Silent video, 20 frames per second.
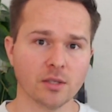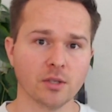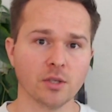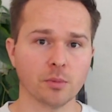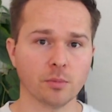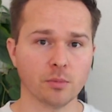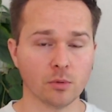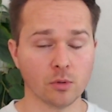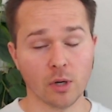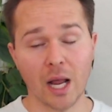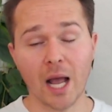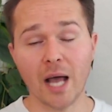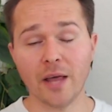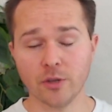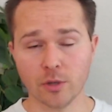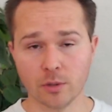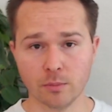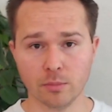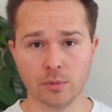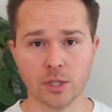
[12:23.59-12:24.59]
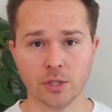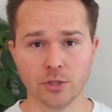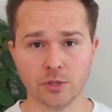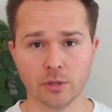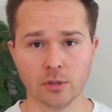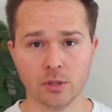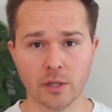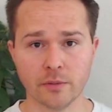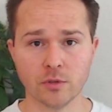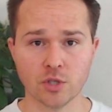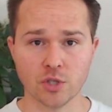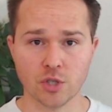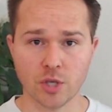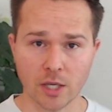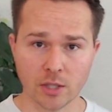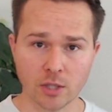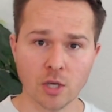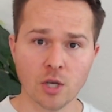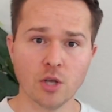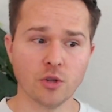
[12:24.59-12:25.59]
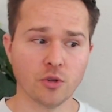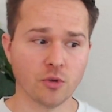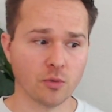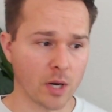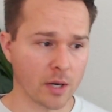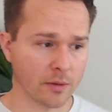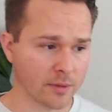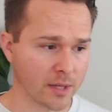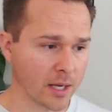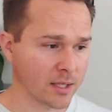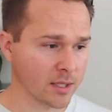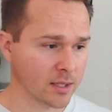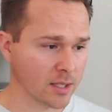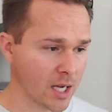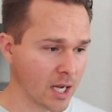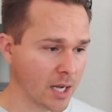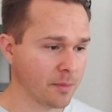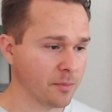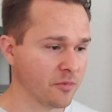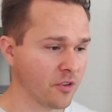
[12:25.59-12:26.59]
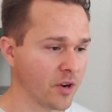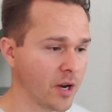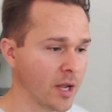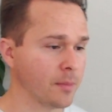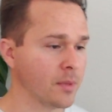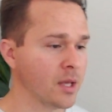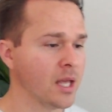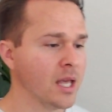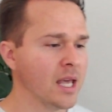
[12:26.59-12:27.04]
had their blood sugar levels checked throughout that time frame.